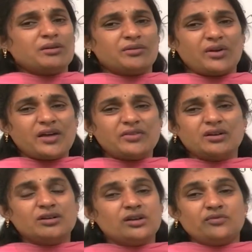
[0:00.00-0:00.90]

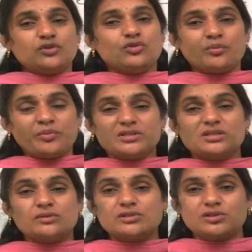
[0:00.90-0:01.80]
Rather, if you don't
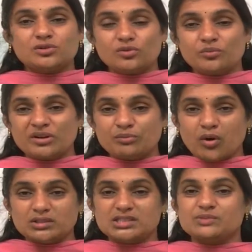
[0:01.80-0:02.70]
preserve also, no one
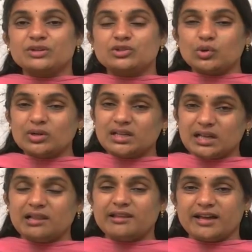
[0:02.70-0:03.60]
bothers, but don't
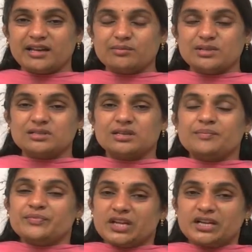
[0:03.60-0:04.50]
kill the animals.
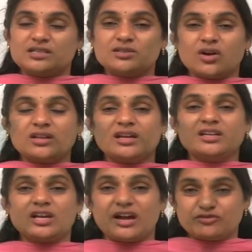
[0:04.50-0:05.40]
It is not
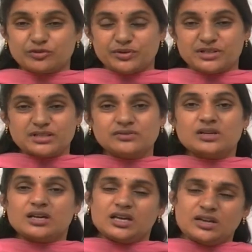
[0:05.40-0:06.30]
that you have to preserve.
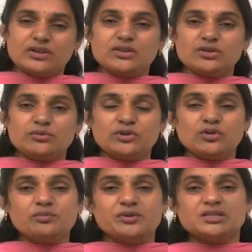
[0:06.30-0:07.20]
Even if you
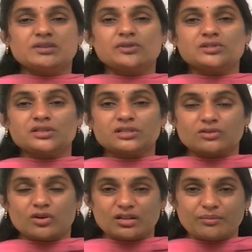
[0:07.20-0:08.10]
don't preserve also, it is
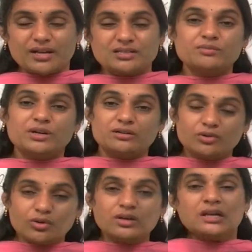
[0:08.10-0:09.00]
not a matter, but
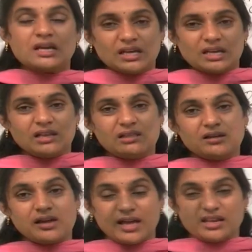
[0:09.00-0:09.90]
don't kill
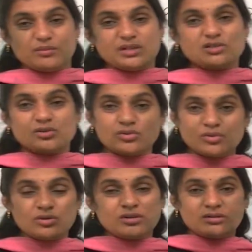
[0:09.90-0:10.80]
the animals or
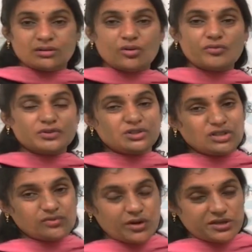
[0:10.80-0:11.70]
don't go for the
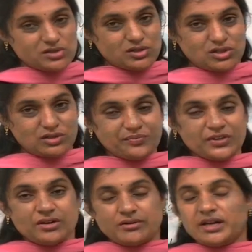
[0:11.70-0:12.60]
deforestation,
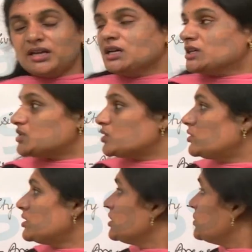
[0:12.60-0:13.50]
right?
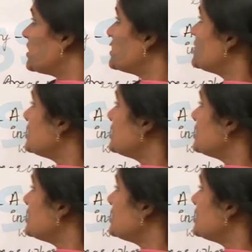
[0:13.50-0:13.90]
So you can see